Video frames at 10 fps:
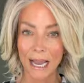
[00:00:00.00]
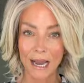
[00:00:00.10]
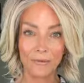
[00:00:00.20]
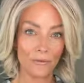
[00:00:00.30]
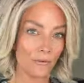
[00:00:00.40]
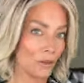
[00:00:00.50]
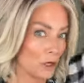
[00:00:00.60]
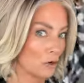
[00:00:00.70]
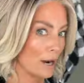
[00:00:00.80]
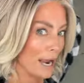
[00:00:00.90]
and a half,
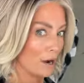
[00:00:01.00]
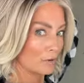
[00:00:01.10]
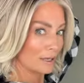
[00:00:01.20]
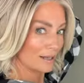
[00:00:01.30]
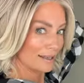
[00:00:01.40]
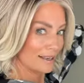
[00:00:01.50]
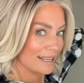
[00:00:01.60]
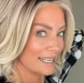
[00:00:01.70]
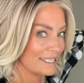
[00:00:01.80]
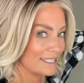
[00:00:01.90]
the crown
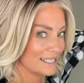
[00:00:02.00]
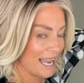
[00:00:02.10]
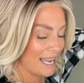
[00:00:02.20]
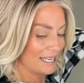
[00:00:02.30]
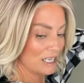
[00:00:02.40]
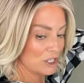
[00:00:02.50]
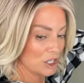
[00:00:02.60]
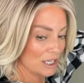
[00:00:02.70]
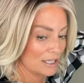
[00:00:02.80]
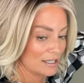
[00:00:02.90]
is 10
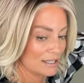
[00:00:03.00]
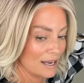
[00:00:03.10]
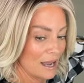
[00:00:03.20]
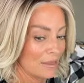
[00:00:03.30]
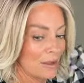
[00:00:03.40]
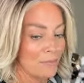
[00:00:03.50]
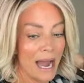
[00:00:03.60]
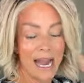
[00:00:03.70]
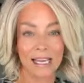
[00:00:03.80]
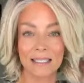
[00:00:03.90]
inches, the
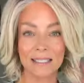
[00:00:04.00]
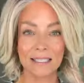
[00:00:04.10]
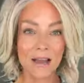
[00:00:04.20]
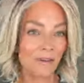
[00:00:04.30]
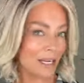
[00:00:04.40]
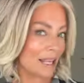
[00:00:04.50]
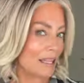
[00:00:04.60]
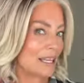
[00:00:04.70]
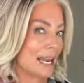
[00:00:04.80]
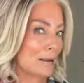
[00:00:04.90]
back is seven,
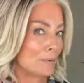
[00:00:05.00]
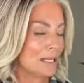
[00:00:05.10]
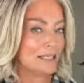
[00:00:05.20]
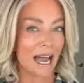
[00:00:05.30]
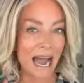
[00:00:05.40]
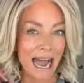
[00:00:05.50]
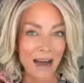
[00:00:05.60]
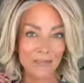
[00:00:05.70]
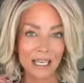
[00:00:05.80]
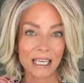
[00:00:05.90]
and the nape is a
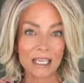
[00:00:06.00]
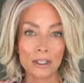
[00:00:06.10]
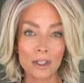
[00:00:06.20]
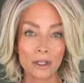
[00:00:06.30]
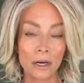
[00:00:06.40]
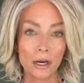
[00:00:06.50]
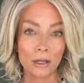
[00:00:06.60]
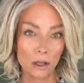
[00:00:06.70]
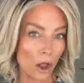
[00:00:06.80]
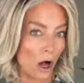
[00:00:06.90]
half an inch
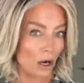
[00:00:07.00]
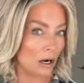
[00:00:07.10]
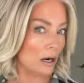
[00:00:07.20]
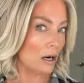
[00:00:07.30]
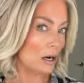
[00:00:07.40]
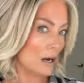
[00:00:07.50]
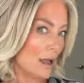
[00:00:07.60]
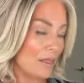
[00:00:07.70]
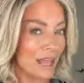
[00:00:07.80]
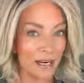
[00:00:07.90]
longer
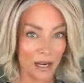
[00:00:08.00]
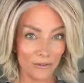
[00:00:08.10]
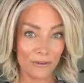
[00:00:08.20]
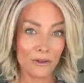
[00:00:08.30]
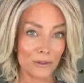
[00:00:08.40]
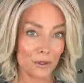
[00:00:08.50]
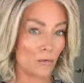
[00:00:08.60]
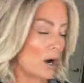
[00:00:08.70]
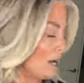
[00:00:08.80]
than unfiltered